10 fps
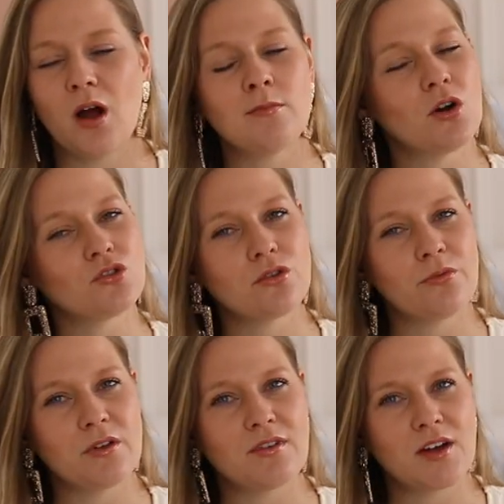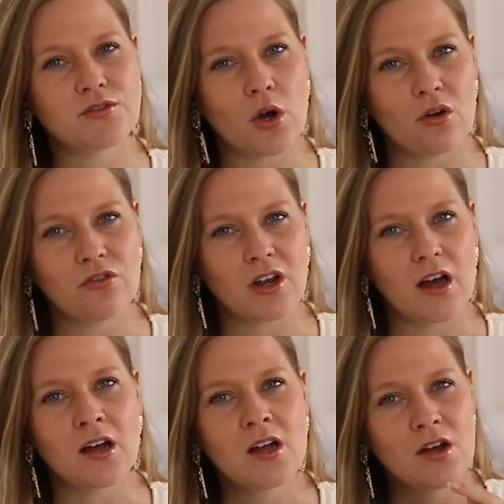I'm not sure if we've left
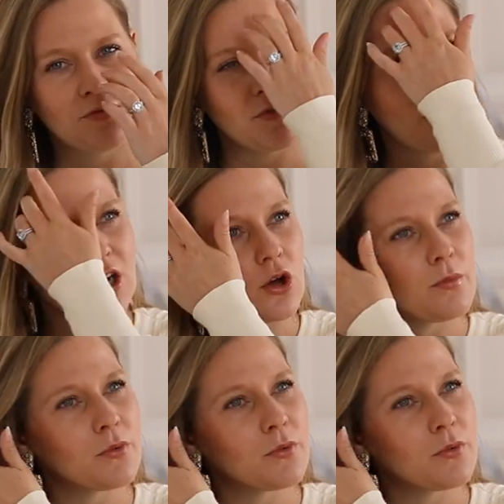Oscar for very long,